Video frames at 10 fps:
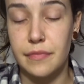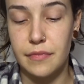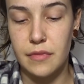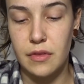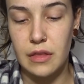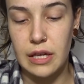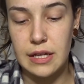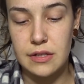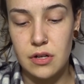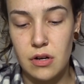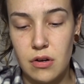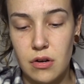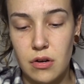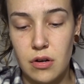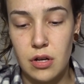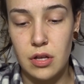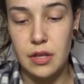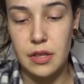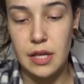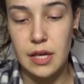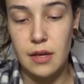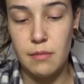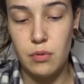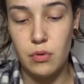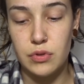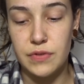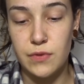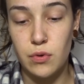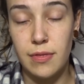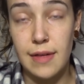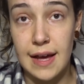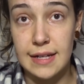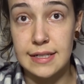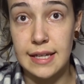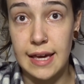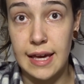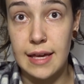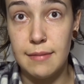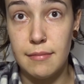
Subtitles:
These are the balls for that game,